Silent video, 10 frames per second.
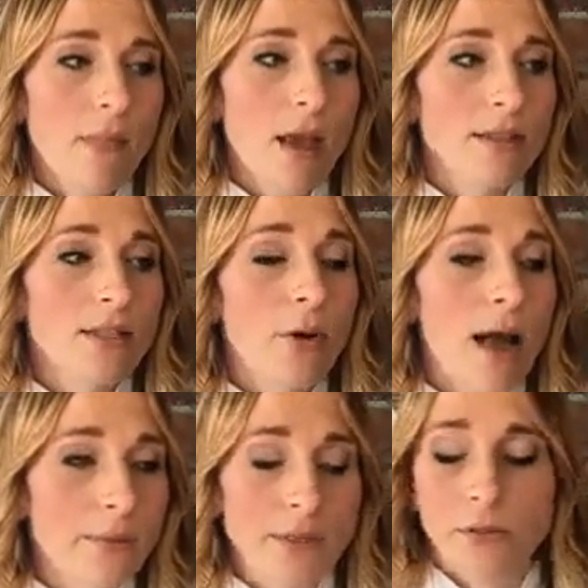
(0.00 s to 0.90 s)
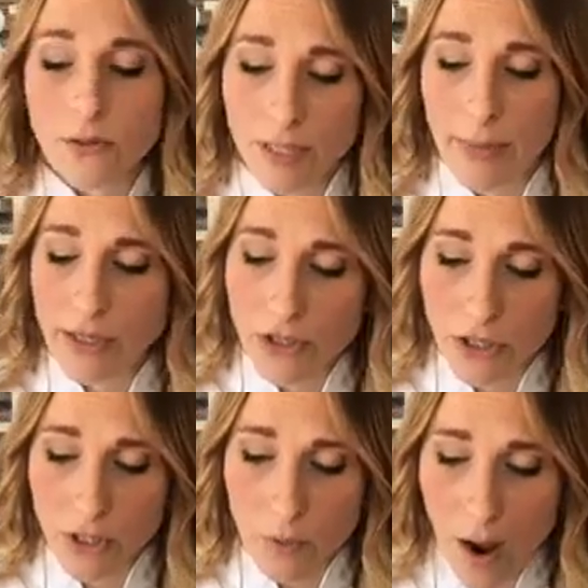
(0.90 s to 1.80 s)
And so absolutely make sure
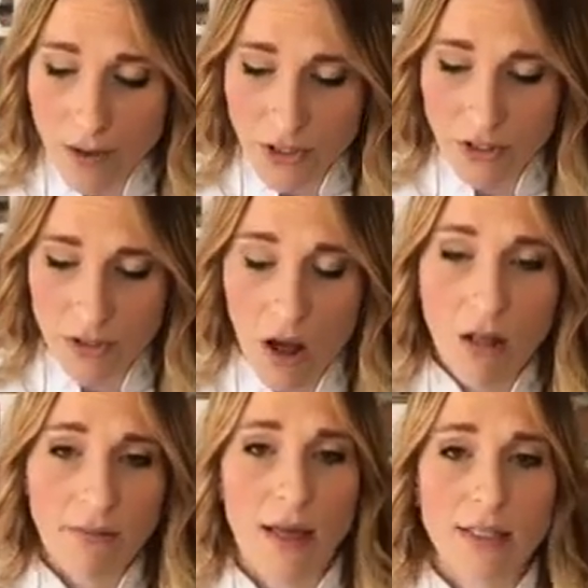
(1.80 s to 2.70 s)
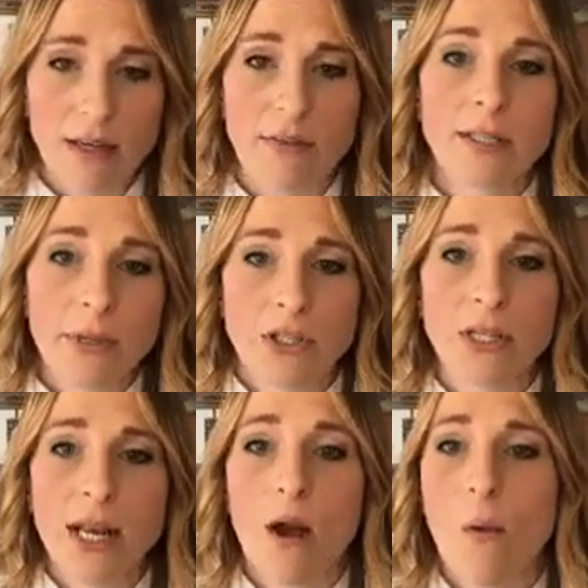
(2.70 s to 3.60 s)
you wash all of that stuff, especially
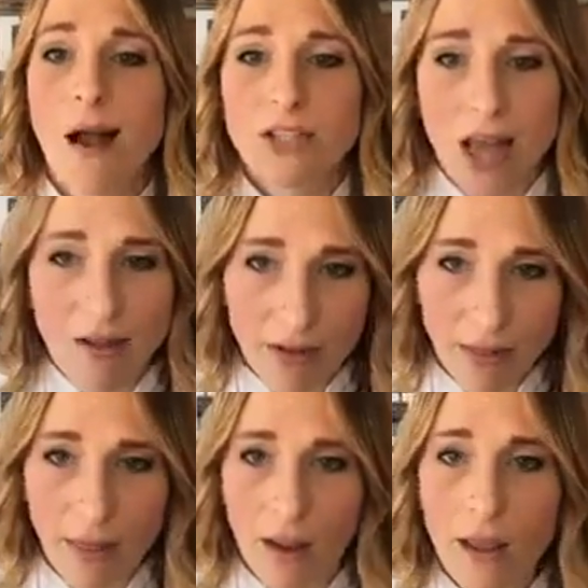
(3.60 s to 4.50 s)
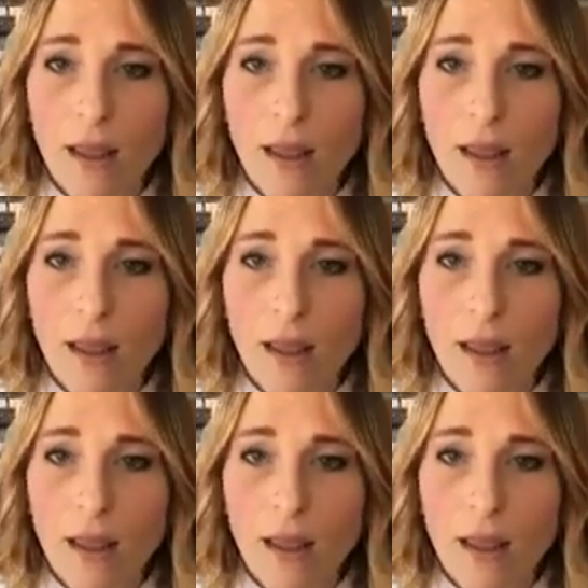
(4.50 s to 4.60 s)
now, wash everything.